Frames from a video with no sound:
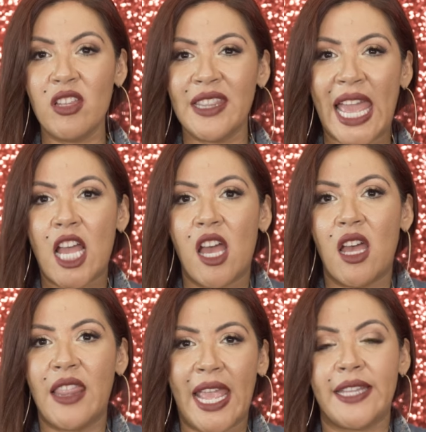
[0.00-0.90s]
like
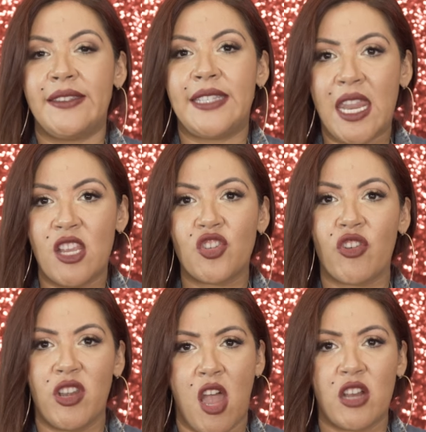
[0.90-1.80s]
like a dentist or a
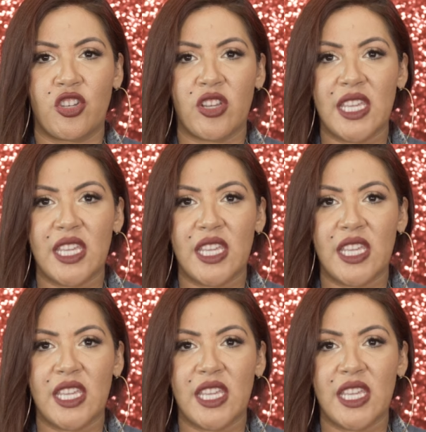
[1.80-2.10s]
doctor.